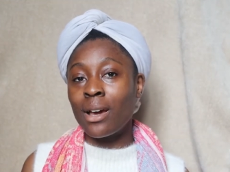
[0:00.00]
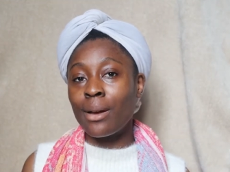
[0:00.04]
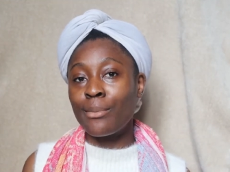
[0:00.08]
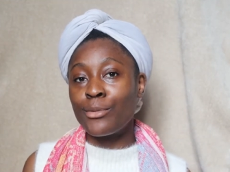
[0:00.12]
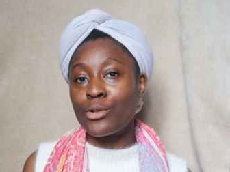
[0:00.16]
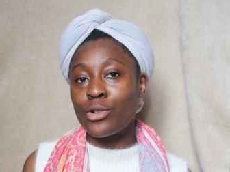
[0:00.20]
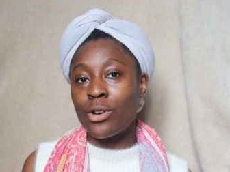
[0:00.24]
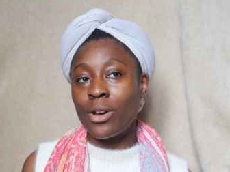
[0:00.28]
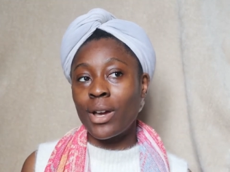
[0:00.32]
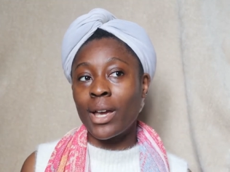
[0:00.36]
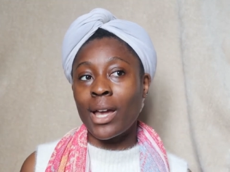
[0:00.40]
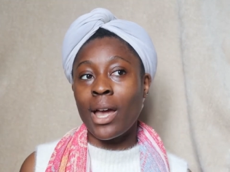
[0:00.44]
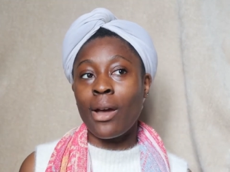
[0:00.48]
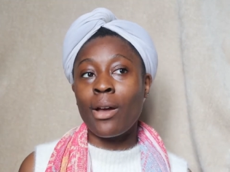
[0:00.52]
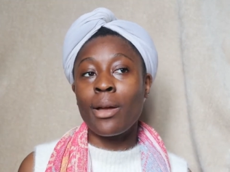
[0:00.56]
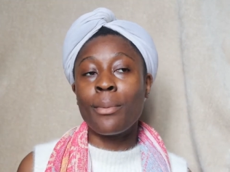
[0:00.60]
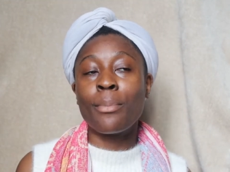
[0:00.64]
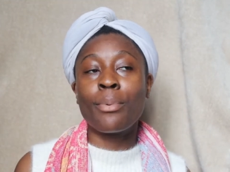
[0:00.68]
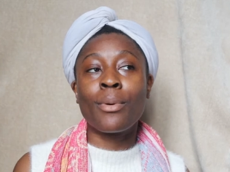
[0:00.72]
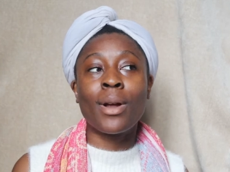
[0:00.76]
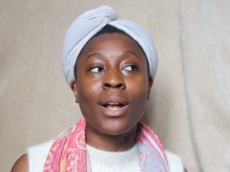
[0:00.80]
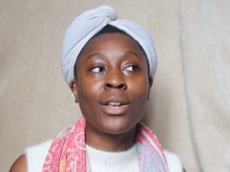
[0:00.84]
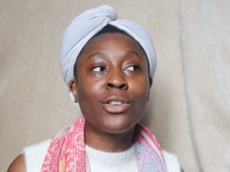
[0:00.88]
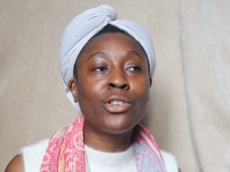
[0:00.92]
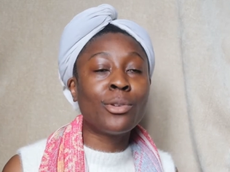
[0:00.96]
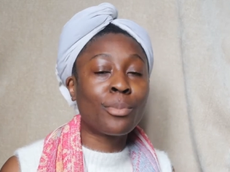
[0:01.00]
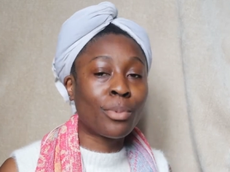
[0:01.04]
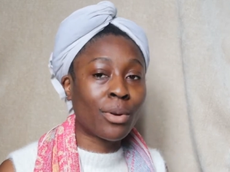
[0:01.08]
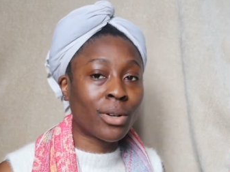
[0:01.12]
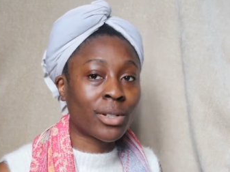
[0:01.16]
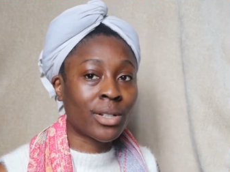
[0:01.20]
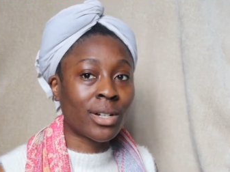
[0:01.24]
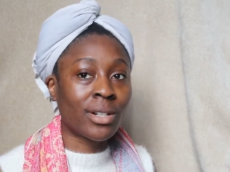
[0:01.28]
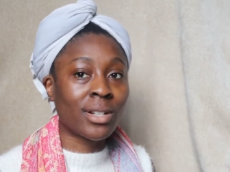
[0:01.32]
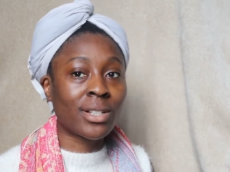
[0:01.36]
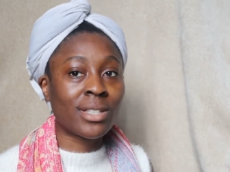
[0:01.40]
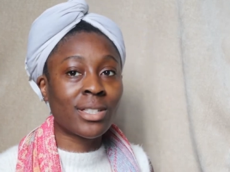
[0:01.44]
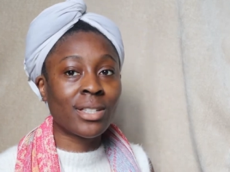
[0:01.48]
I'm trying out a brand new
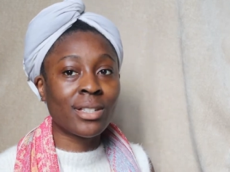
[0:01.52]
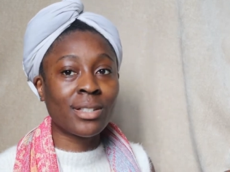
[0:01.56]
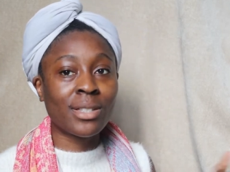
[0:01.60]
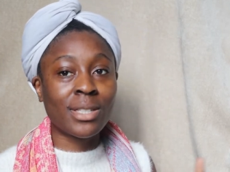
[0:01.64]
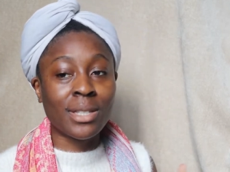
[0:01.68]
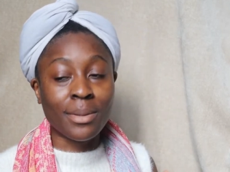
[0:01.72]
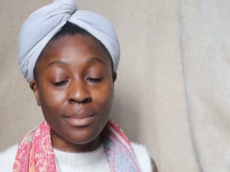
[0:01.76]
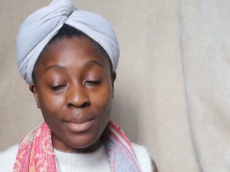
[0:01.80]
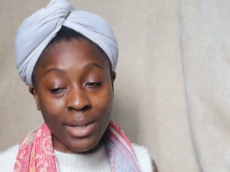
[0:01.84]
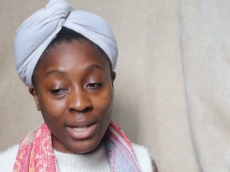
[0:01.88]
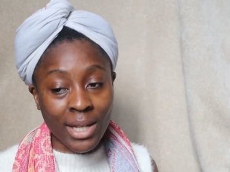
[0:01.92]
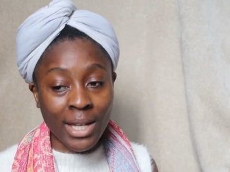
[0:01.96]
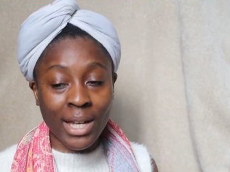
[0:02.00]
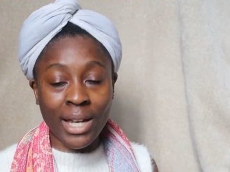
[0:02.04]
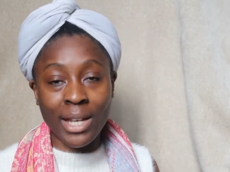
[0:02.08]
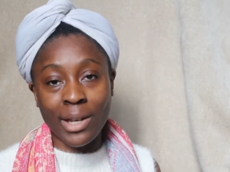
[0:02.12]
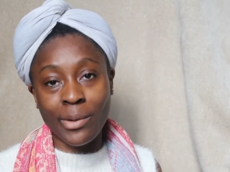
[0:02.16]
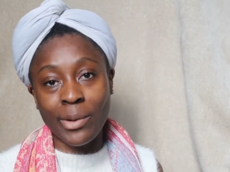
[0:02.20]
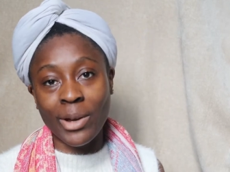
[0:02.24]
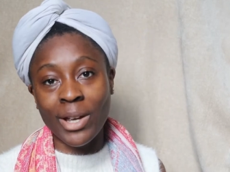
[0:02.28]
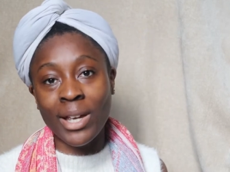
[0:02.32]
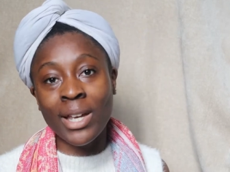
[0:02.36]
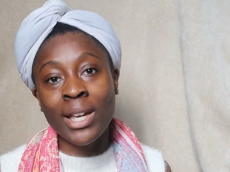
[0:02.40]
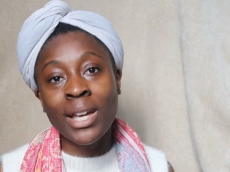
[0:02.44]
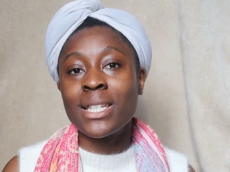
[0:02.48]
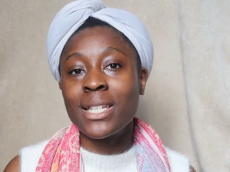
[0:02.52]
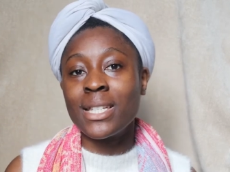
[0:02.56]
product, to me anyway.